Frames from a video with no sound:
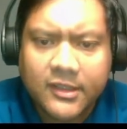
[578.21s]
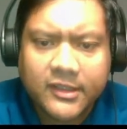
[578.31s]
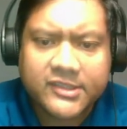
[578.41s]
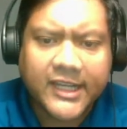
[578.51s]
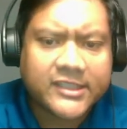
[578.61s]

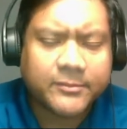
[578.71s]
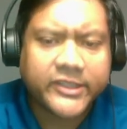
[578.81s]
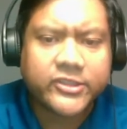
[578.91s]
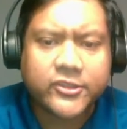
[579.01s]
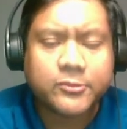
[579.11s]
He's got some
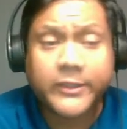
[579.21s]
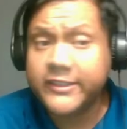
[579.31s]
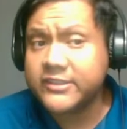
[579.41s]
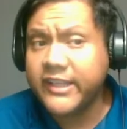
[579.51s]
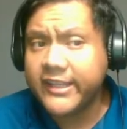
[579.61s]
issues with
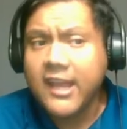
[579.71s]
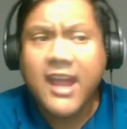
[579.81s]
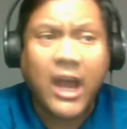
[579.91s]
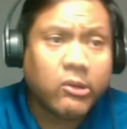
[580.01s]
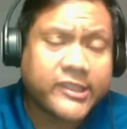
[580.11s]
this knight.
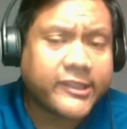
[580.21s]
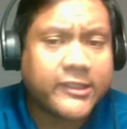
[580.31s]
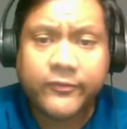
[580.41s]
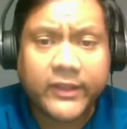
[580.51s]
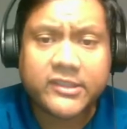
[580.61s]
How is he going to
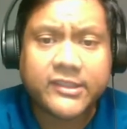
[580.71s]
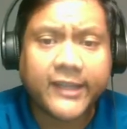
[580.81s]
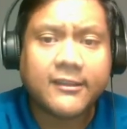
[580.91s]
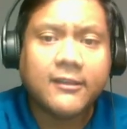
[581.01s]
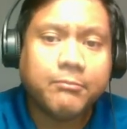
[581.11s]
defend this
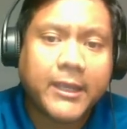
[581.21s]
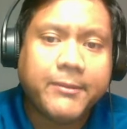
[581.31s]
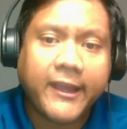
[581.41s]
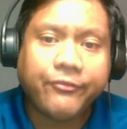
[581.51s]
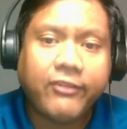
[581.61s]
knight?
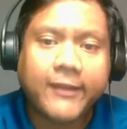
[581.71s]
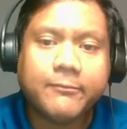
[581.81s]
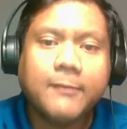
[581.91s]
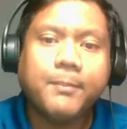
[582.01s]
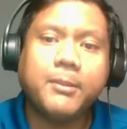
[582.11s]
Maybe
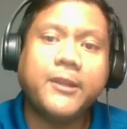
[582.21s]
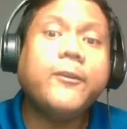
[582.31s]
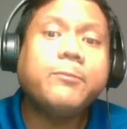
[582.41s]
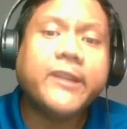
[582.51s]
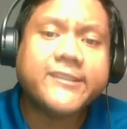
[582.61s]
f5. But if
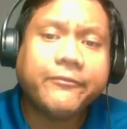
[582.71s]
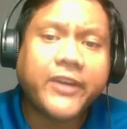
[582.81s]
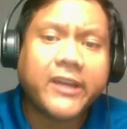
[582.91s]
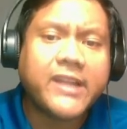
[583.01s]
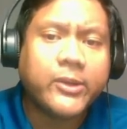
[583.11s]
he plays
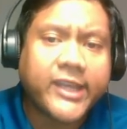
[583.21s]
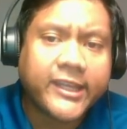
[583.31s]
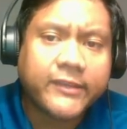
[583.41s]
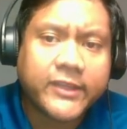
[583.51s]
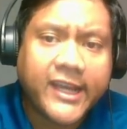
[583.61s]
f5, now he
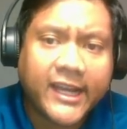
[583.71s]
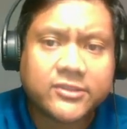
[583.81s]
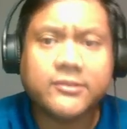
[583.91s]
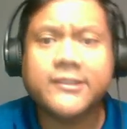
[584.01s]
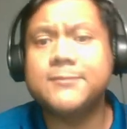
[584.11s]
can't even
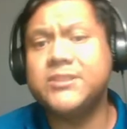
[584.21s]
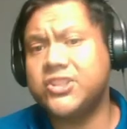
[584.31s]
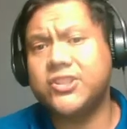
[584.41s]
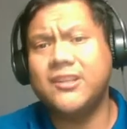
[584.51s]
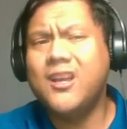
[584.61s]
castle in his
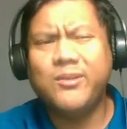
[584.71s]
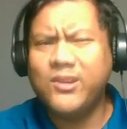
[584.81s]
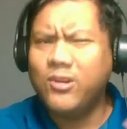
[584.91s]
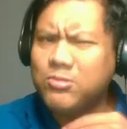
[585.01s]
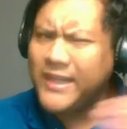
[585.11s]
position. We
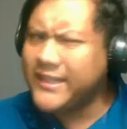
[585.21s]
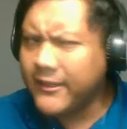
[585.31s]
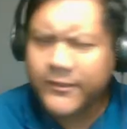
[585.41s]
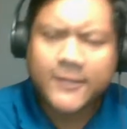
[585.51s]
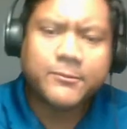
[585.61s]
already
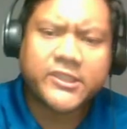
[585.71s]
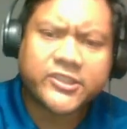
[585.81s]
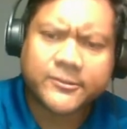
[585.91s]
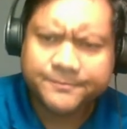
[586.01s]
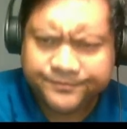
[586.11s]
have a good position.